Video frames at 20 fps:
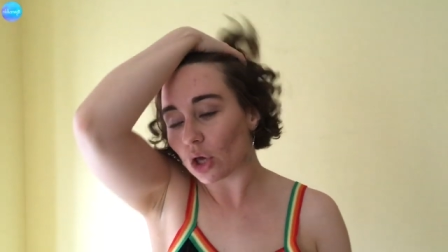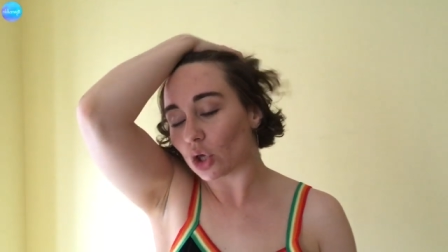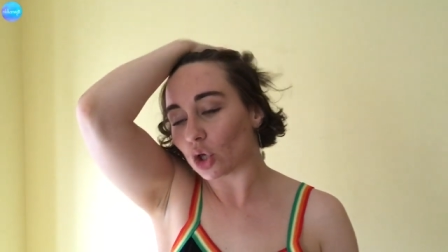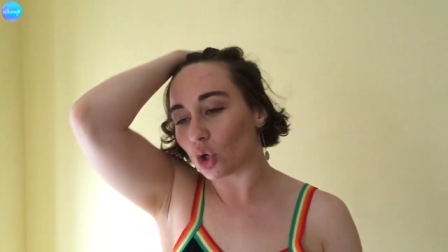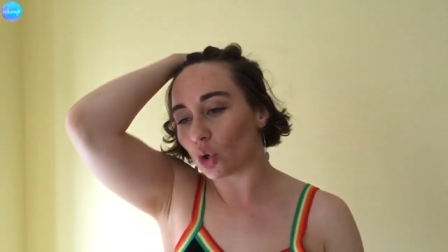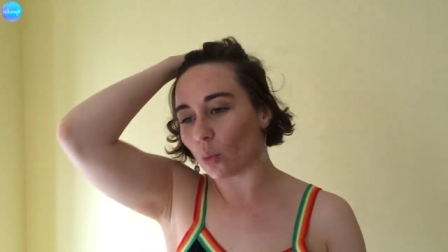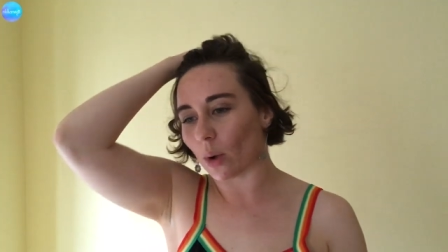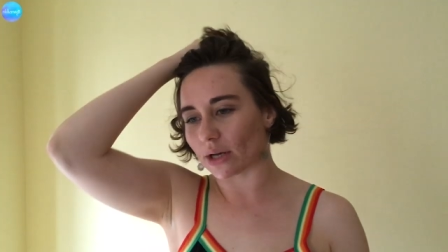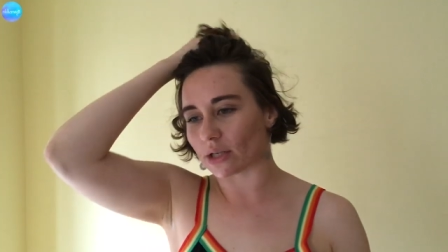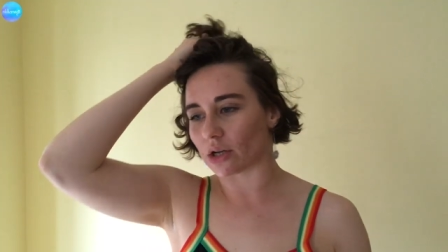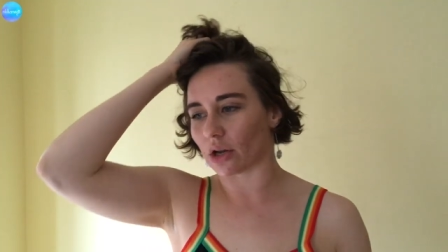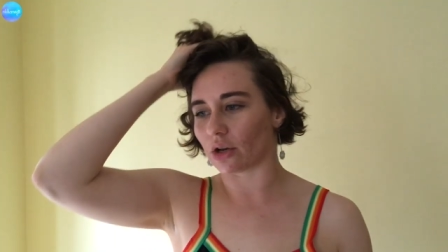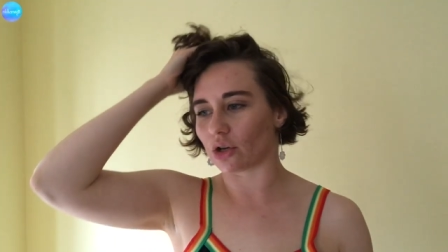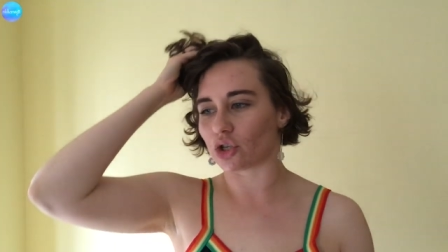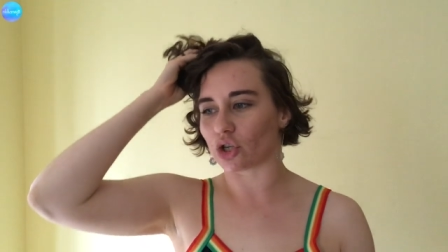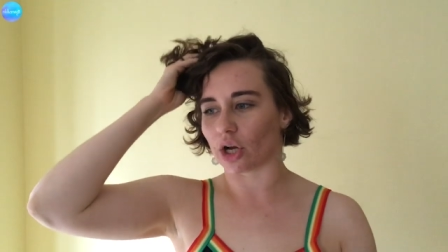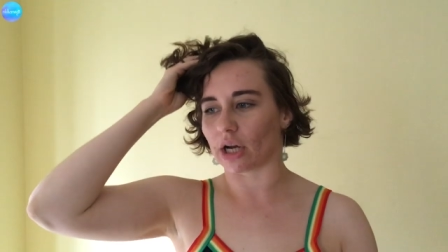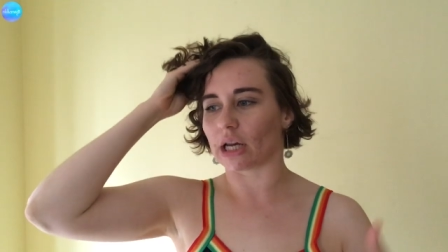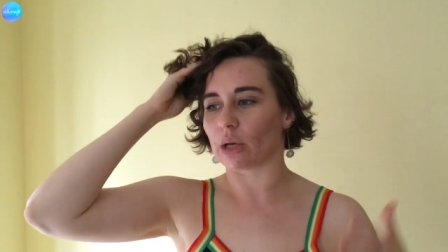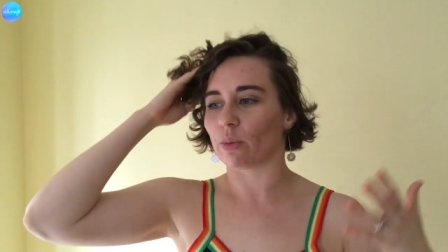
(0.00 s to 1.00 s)
you went on a
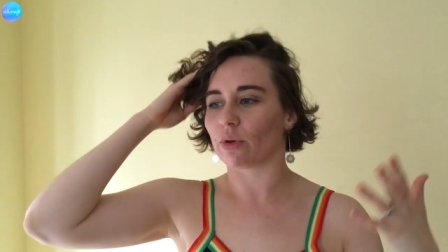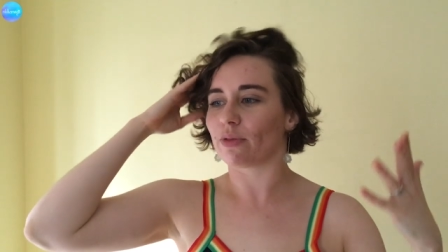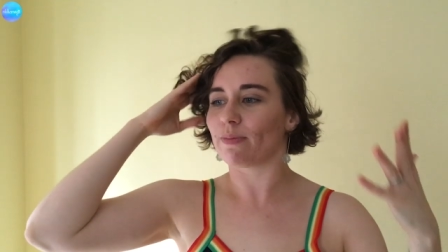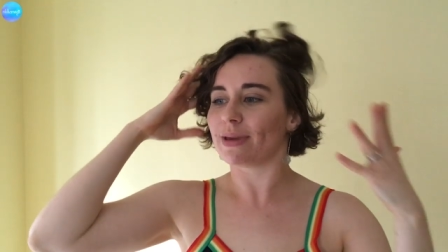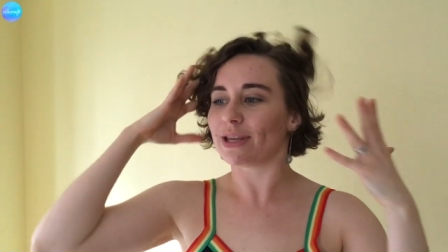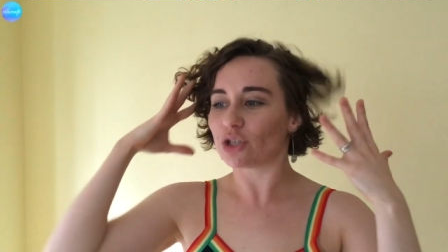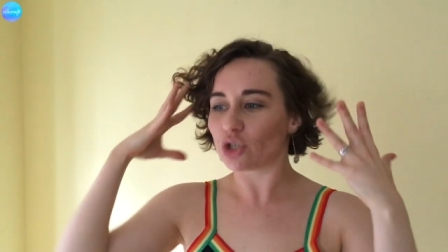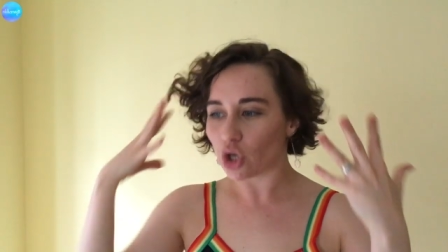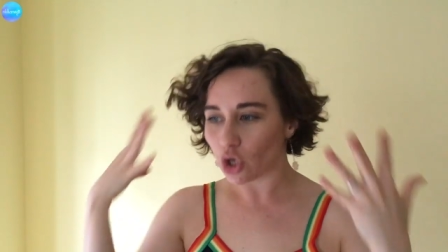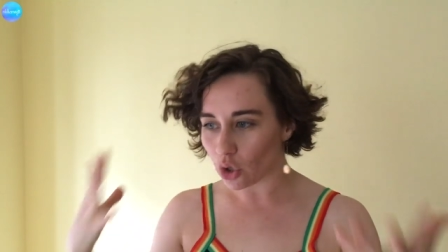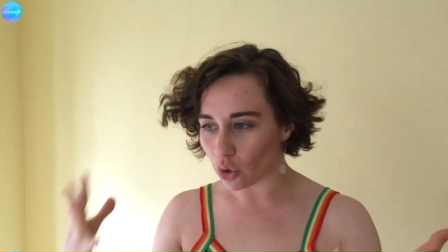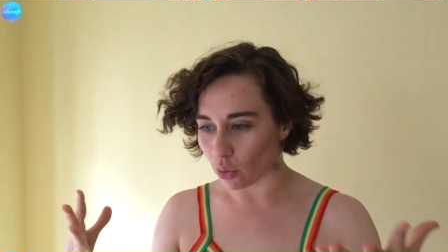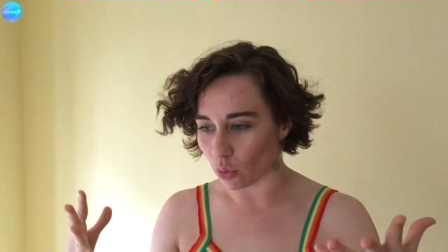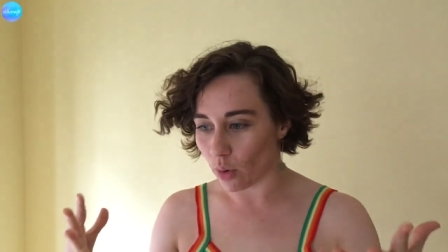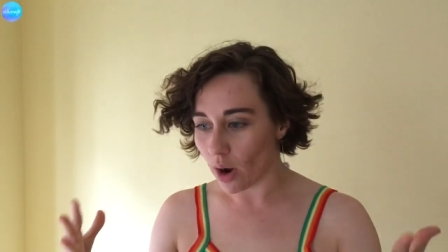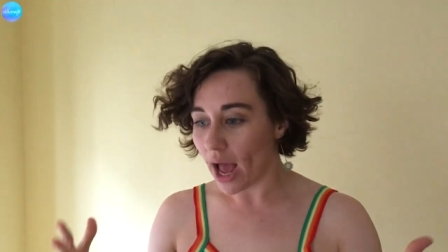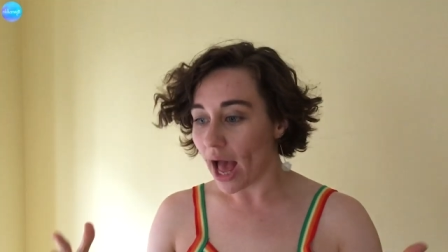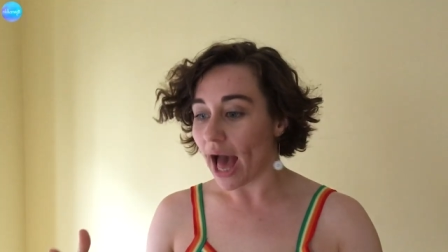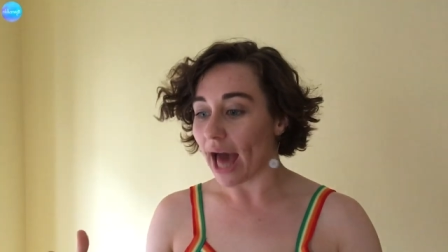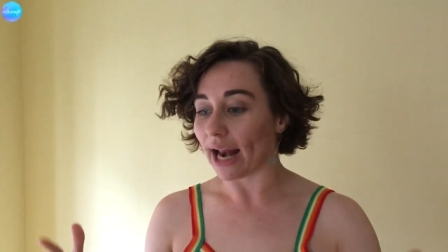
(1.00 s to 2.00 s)
journey with me
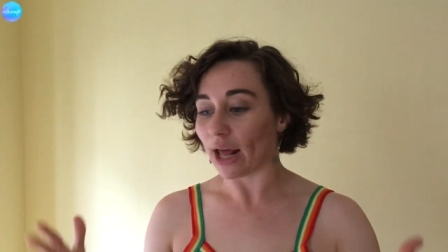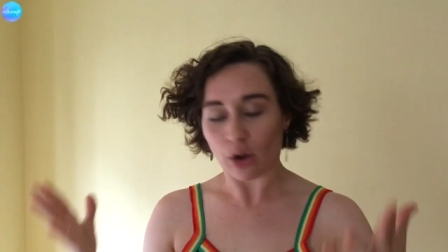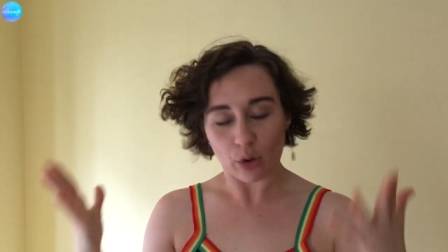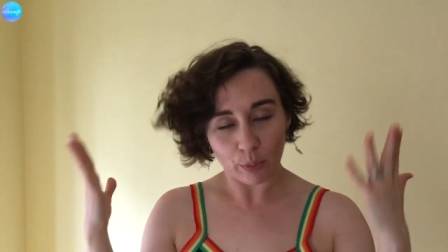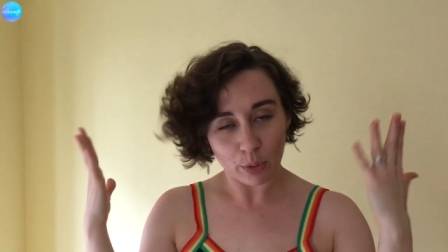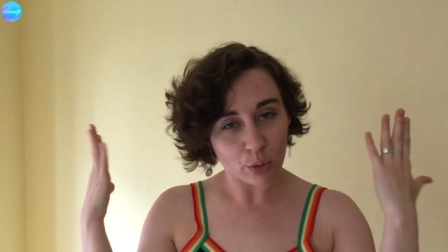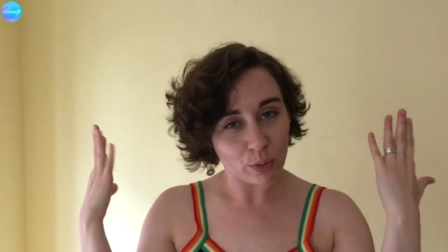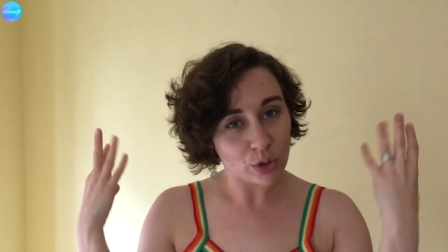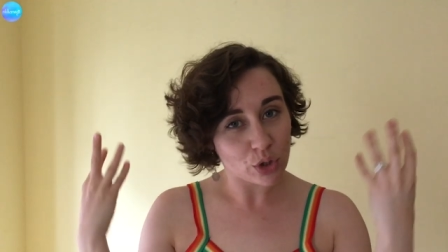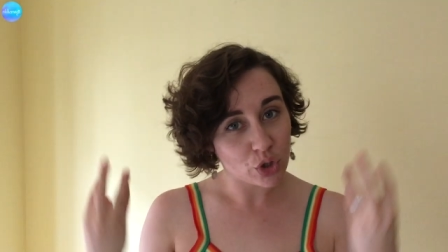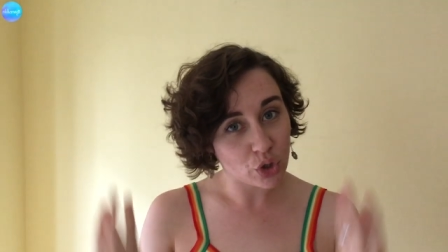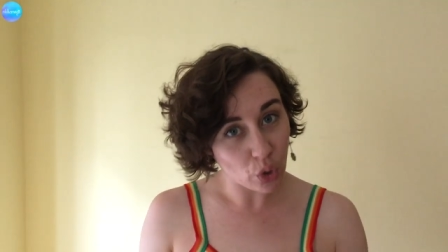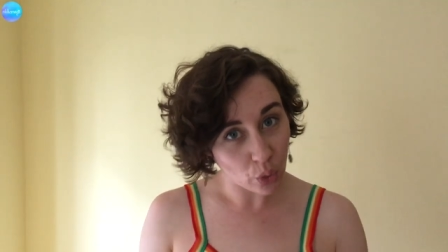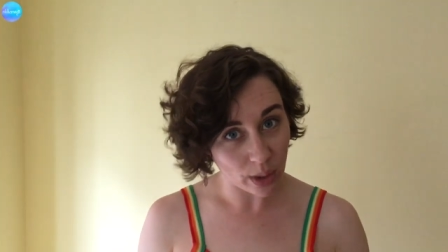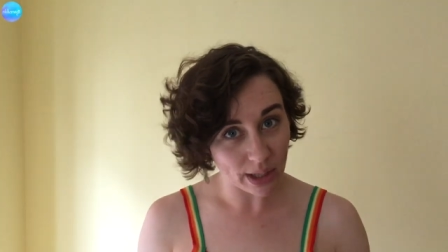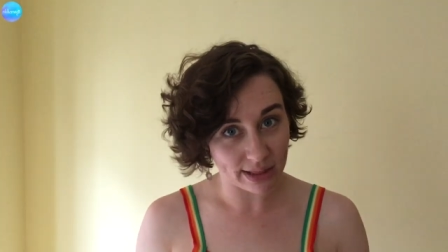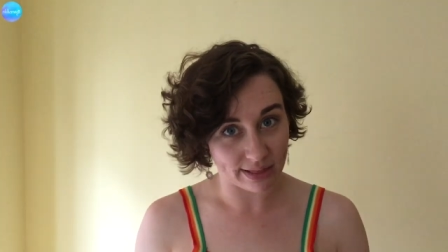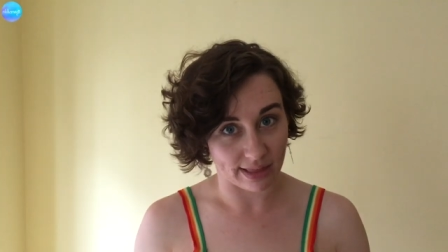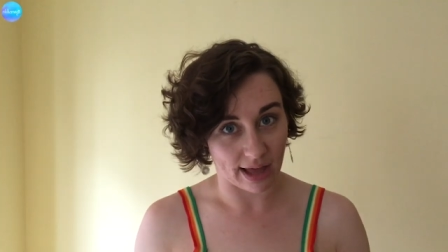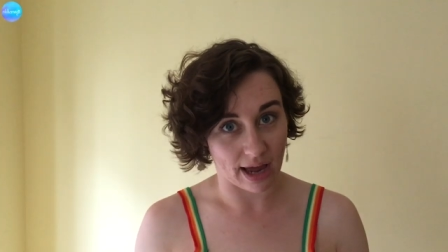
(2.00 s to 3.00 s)
too, and I hope you
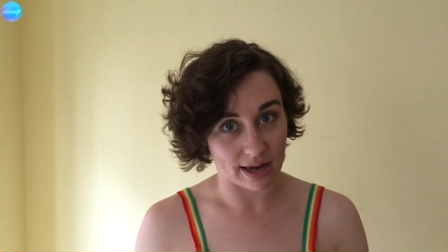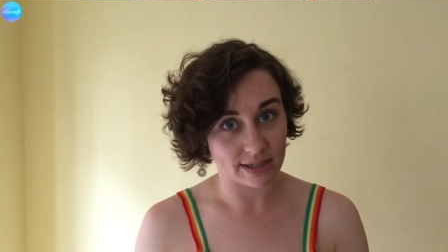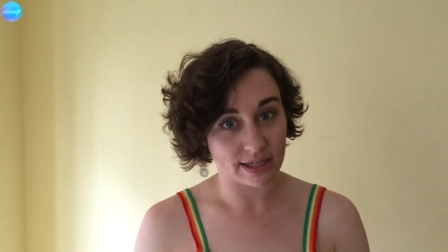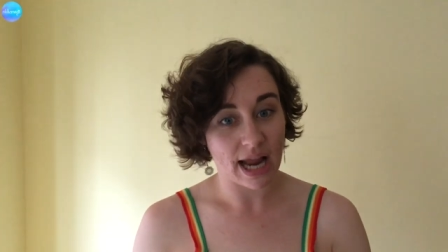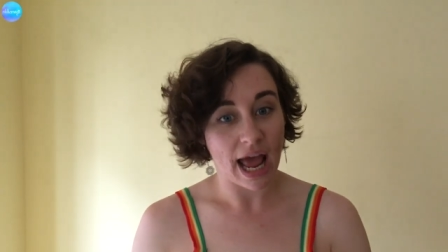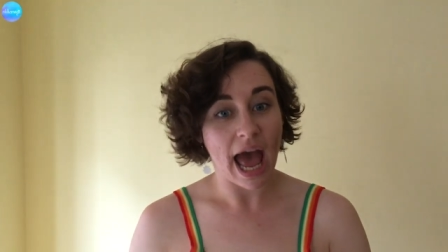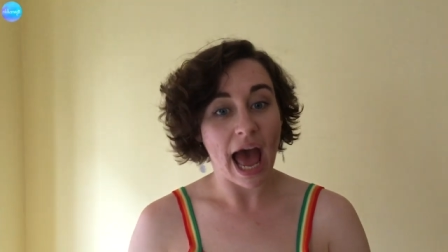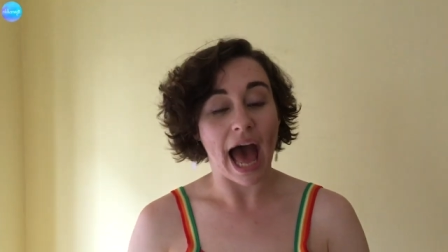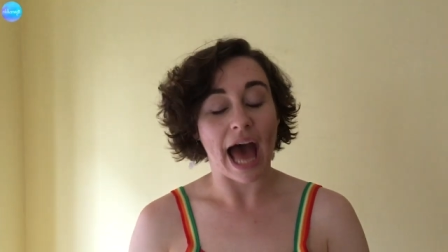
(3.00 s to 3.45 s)
enjoyed that.